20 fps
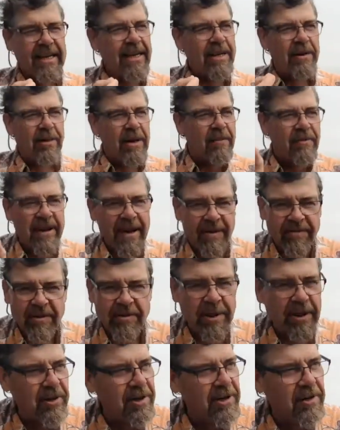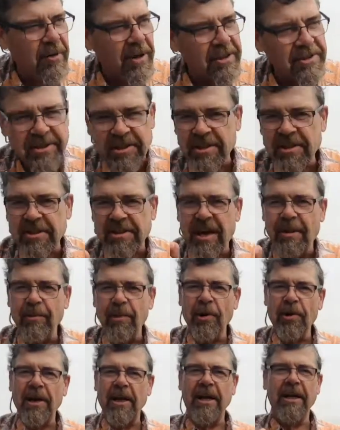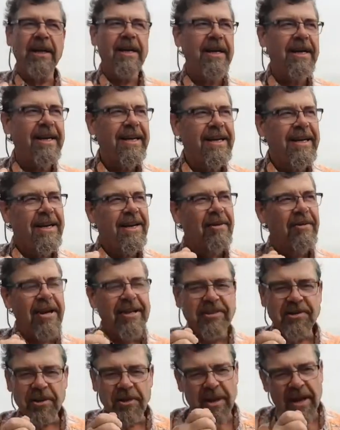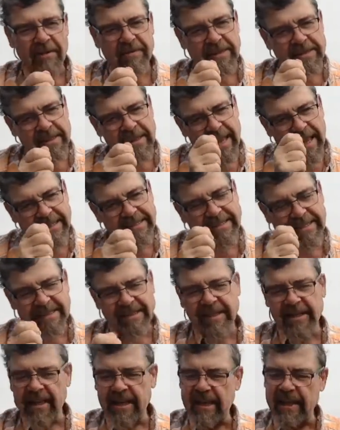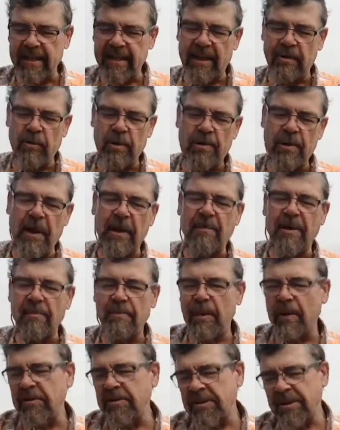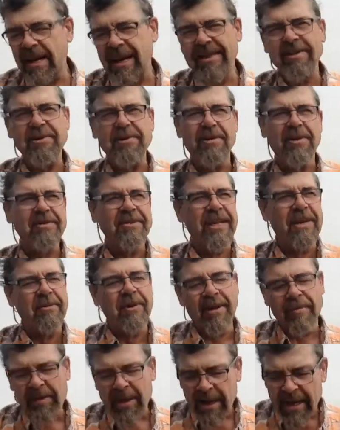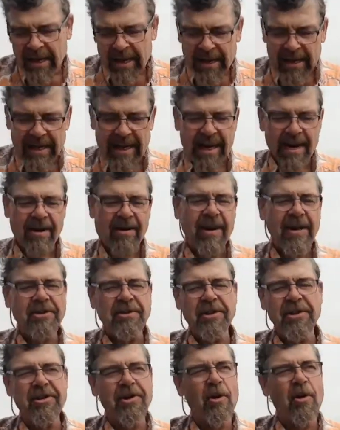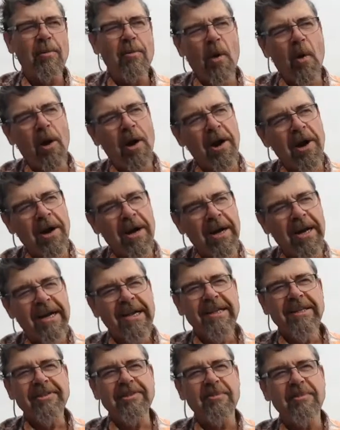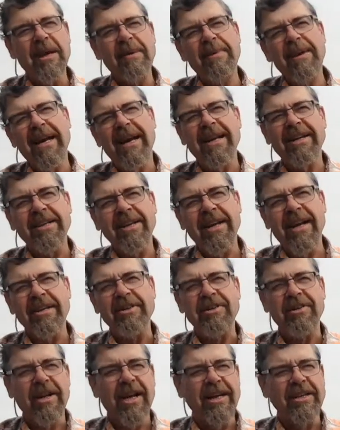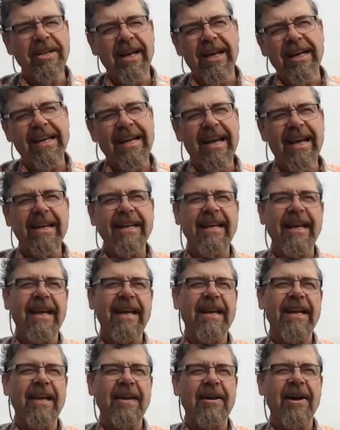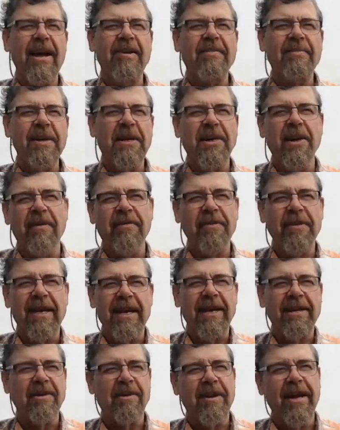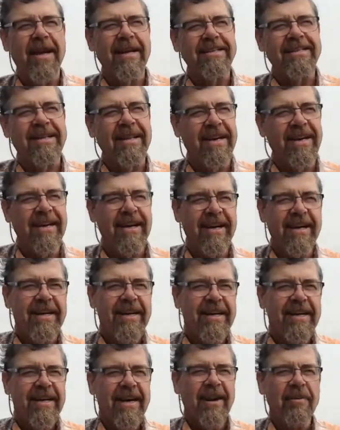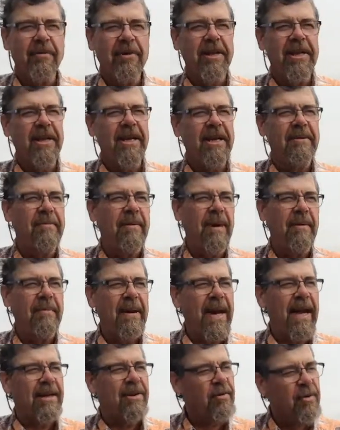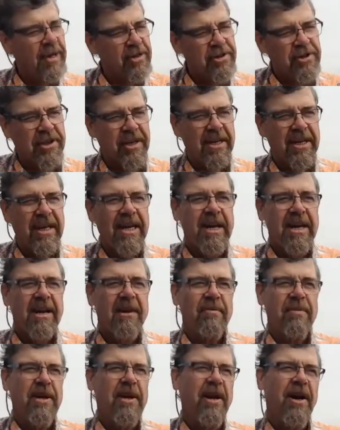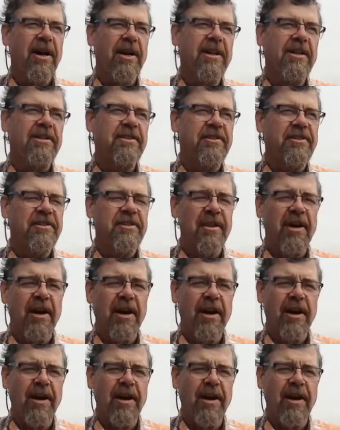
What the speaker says: And they don't even have to be good questions because I'm learning, right? So you have this license, and then when you become a postdoc, you sort of say, well, now I should know more. So maybe I have to be careful that I don't ask a really bad question because,